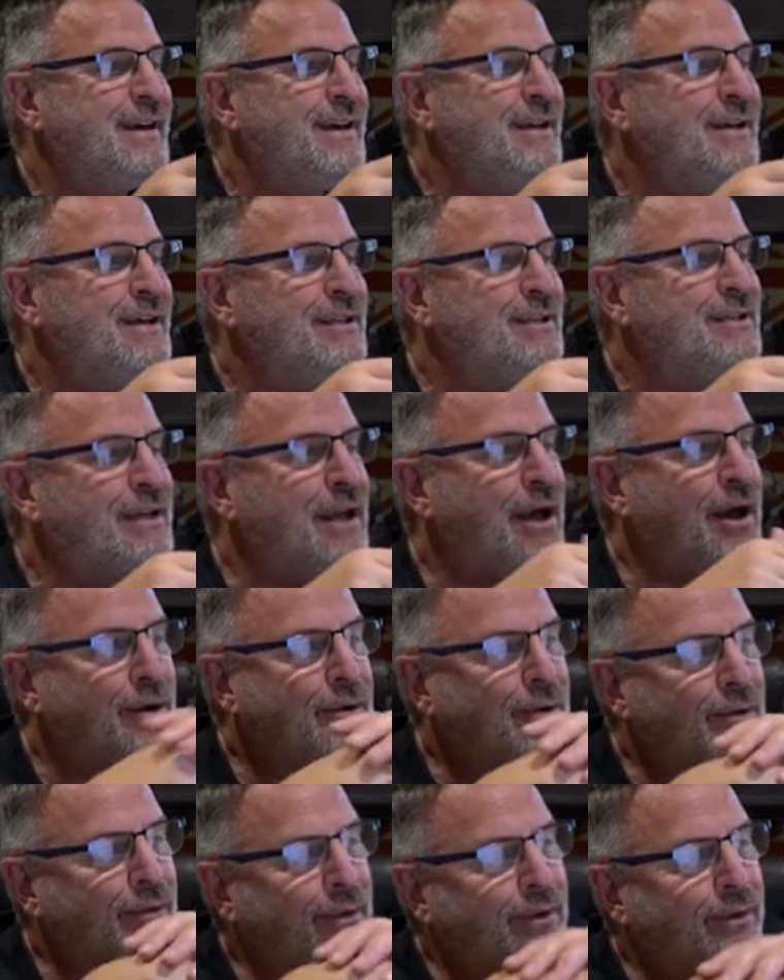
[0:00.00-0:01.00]

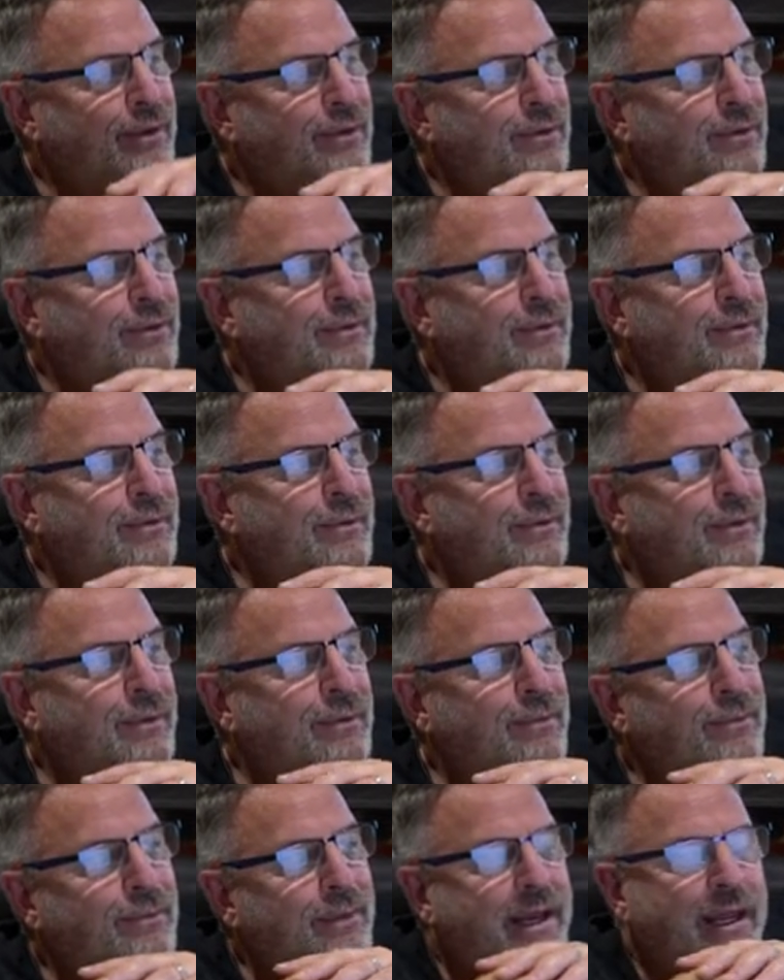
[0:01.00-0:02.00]
So
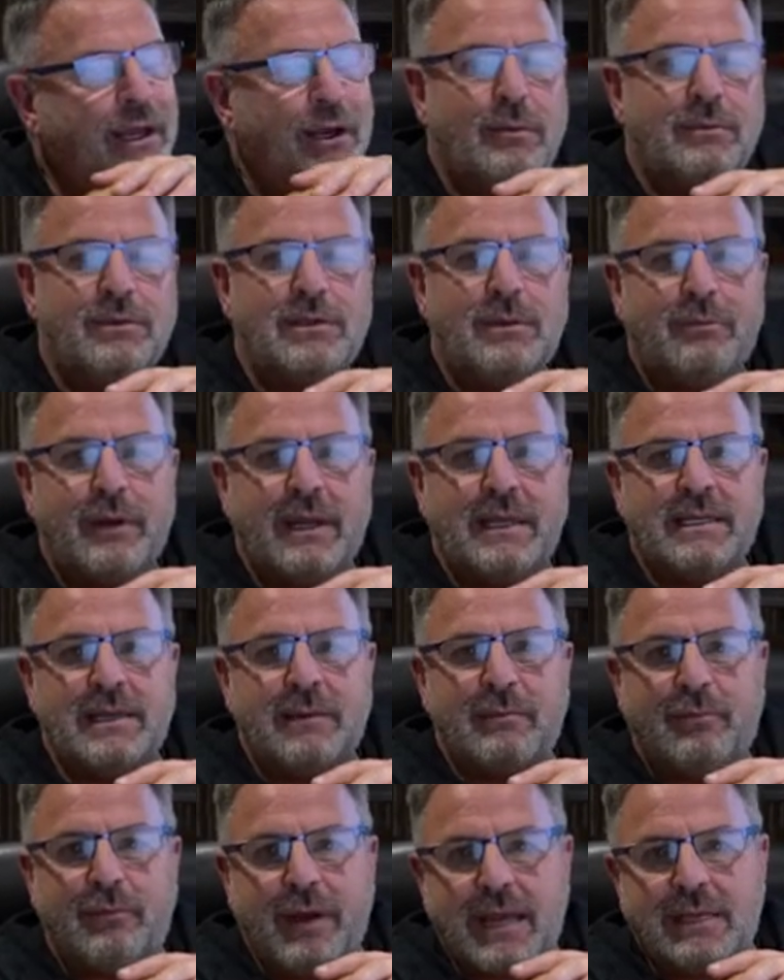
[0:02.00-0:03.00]
when it comes to printing
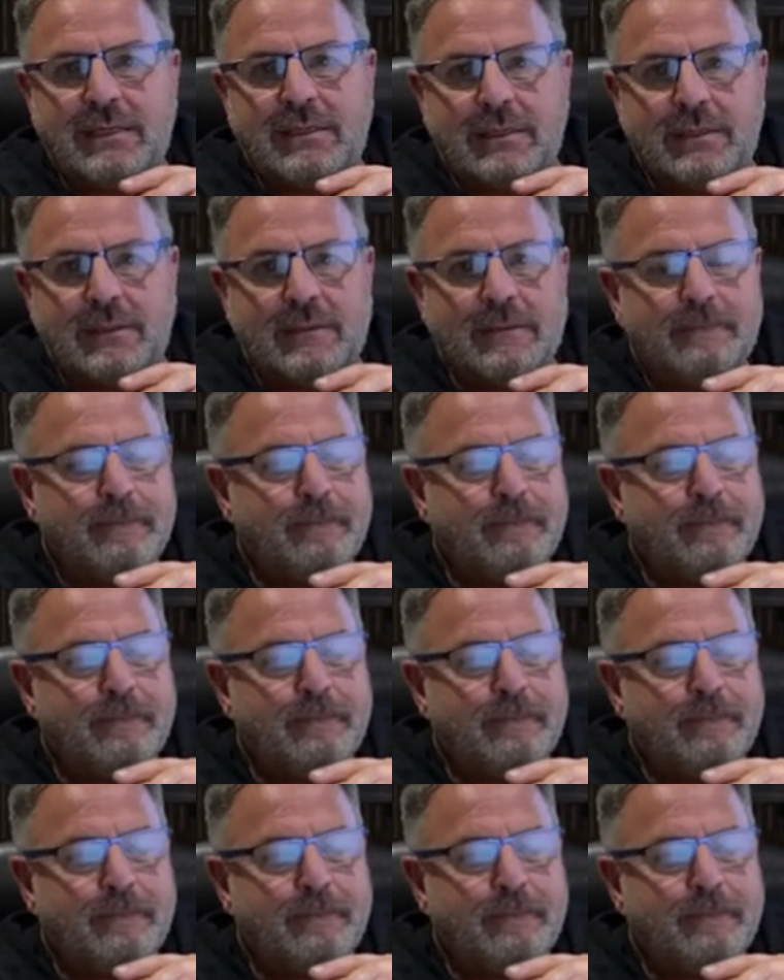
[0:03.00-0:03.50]
presses,